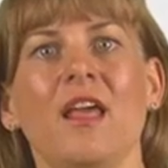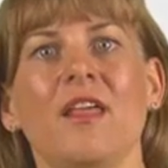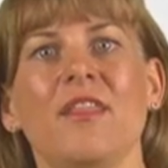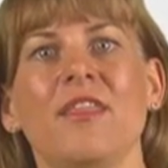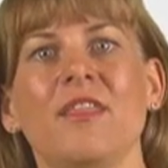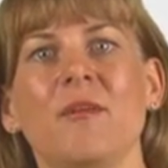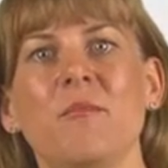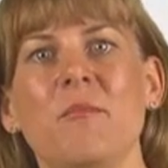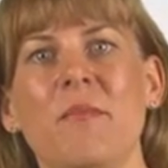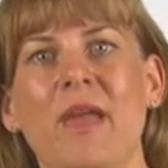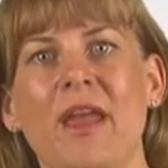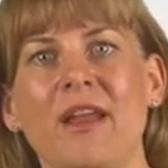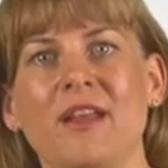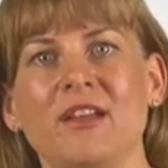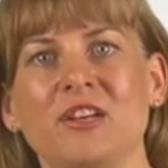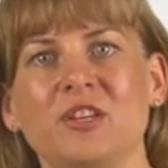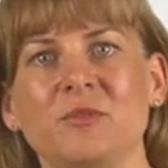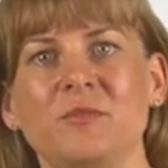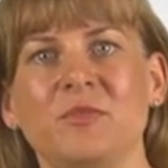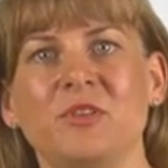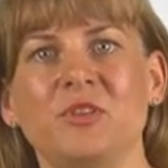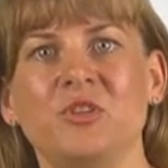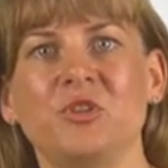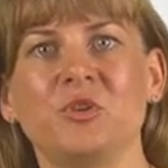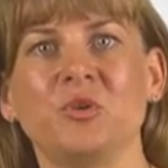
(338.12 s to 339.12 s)
The
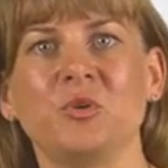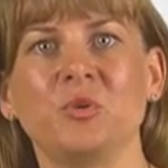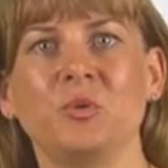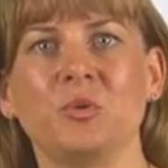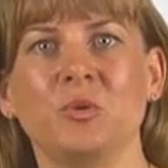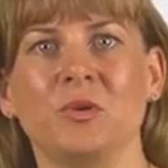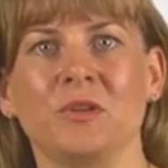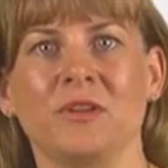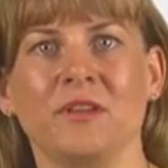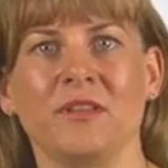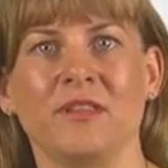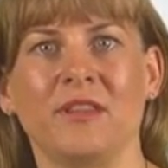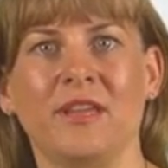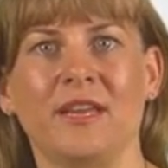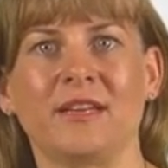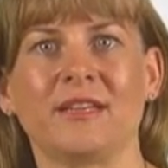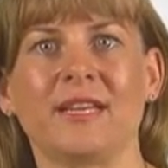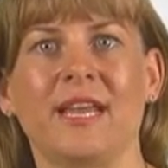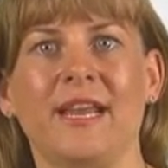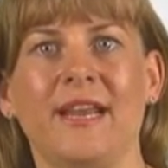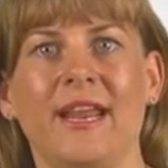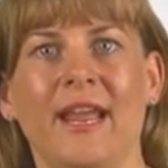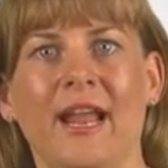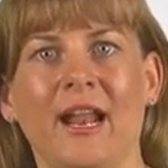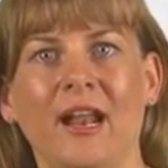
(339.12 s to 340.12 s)
management tool that
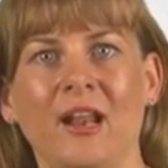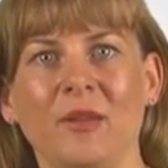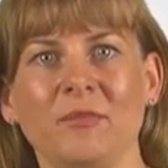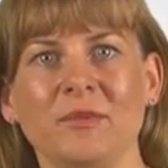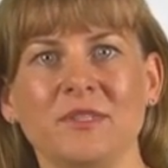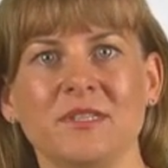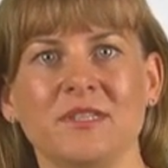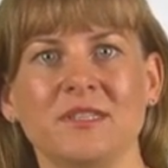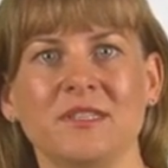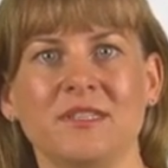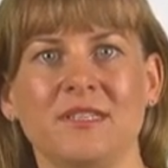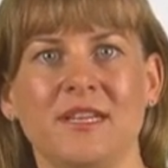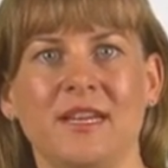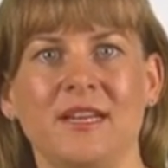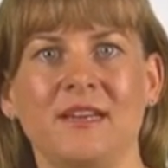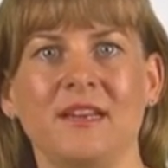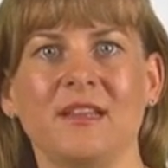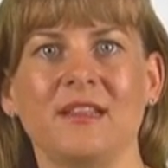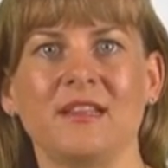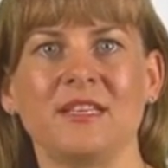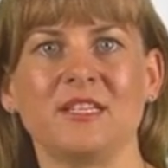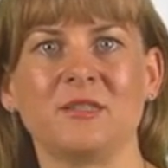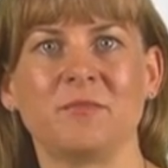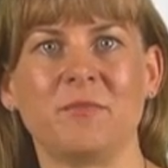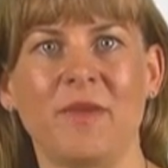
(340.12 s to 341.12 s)
can help
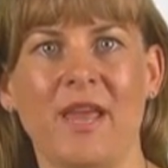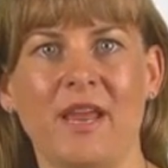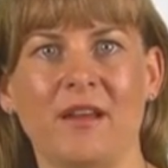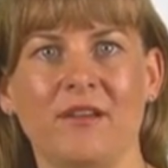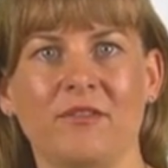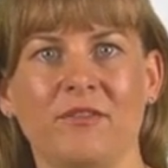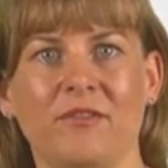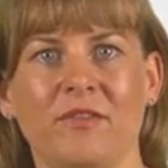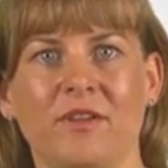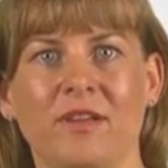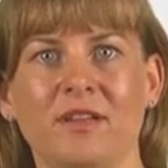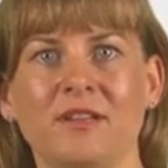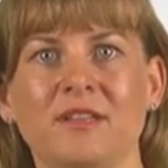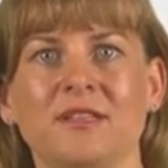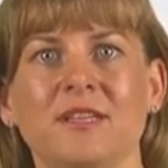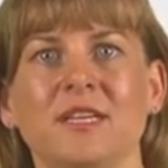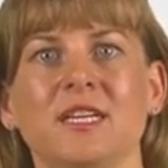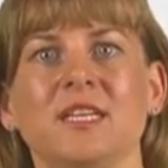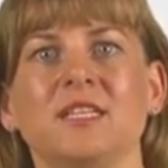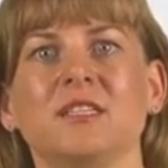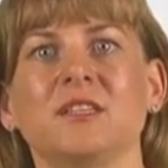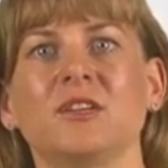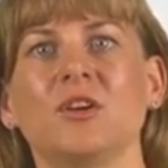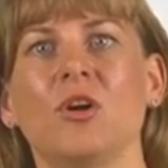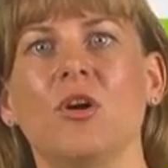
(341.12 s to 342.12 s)
sustaining these benefits
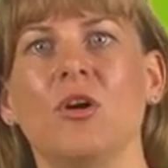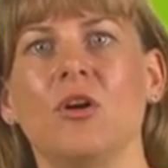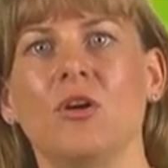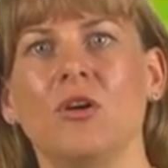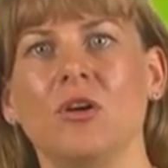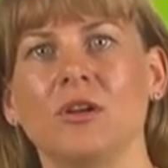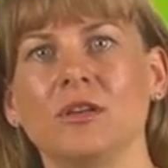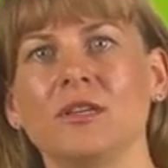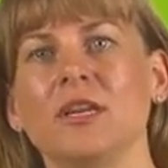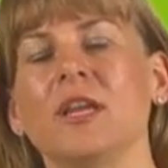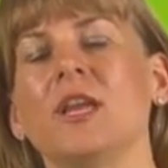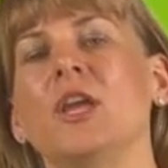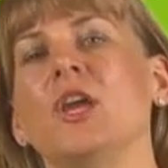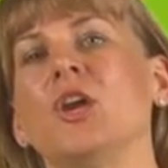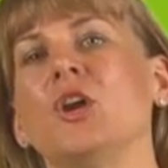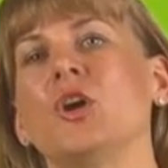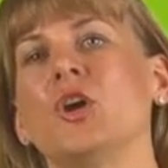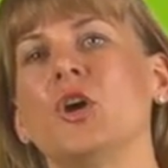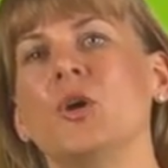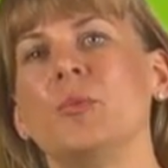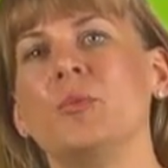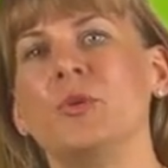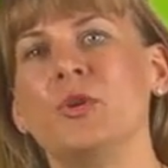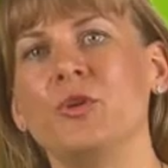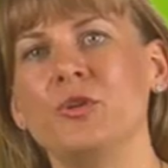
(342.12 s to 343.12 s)
is called
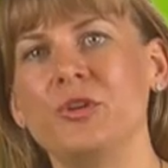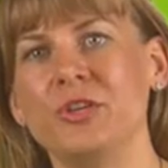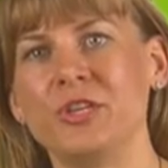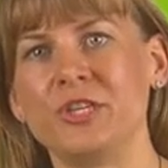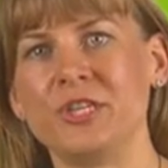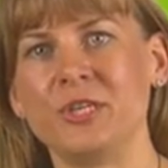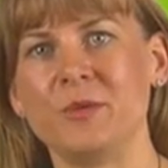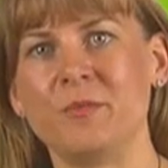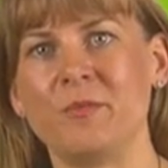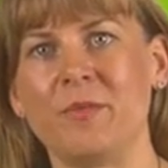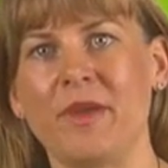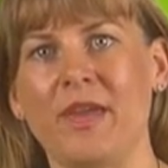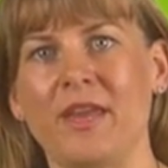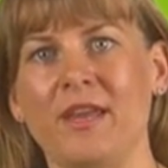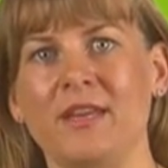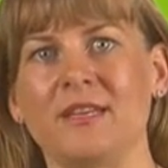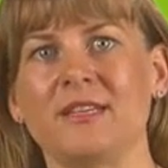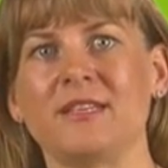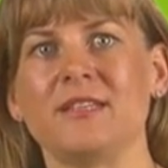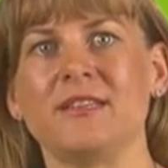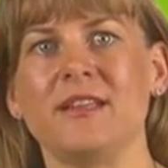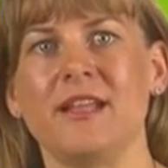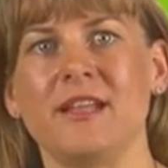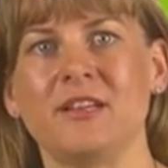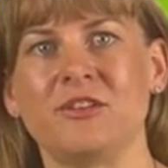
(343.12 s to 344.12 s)
community
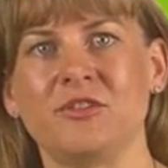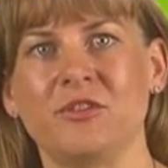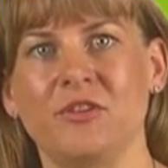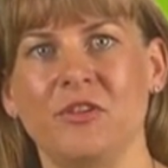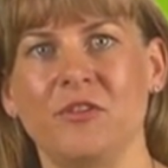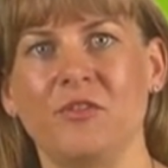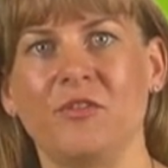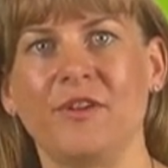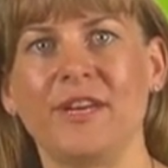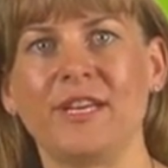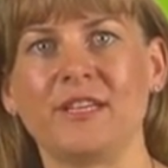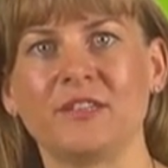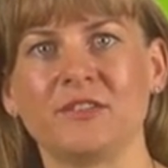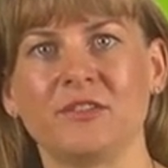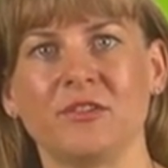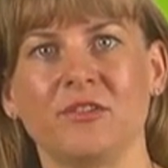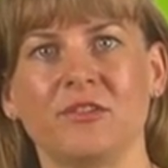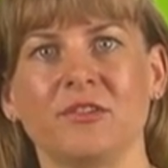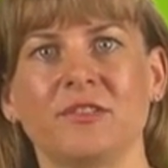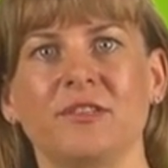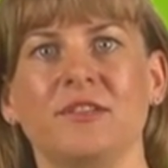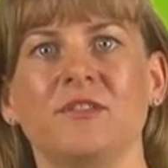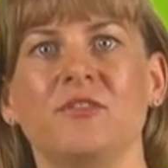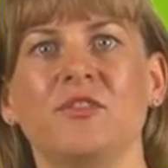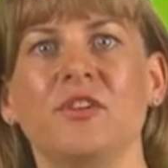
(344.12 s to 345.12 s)
based natural
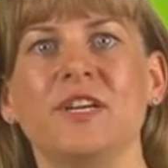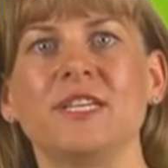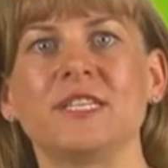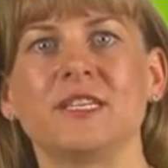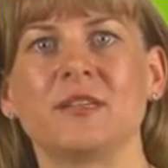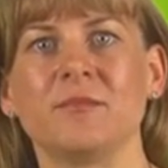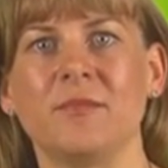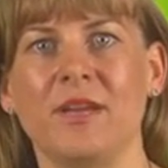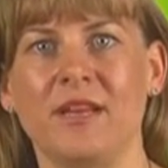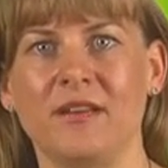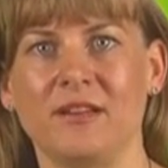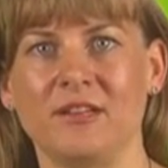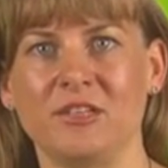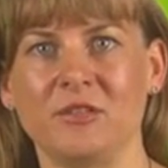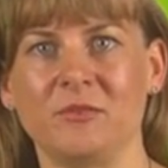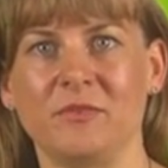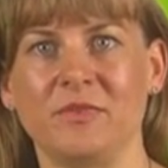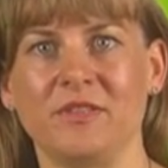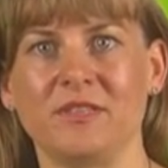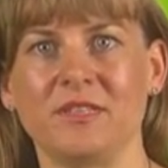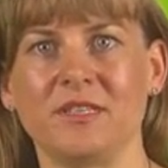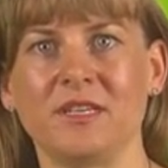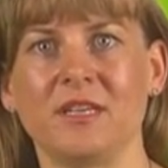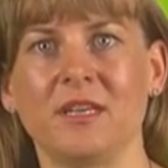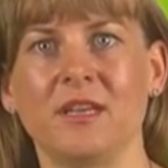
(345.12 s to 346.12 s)
resource and risk
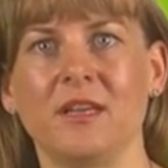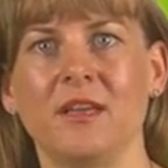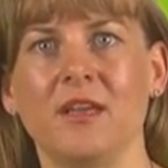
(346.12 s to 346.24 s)
management,